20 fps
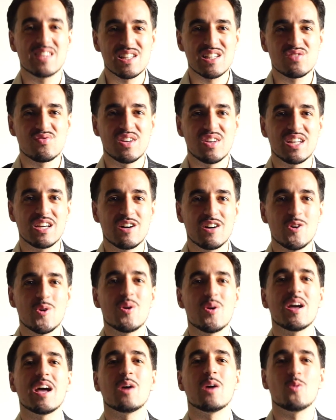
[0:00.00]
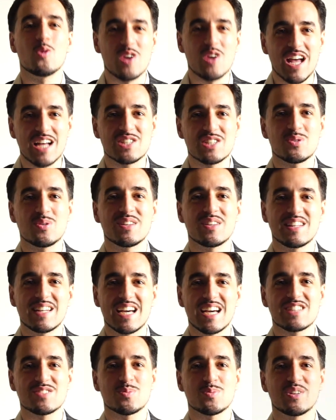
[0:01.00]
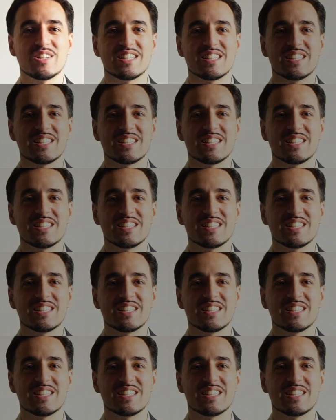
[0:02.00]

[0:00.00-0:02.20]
this video, and we'll catch you on the next one.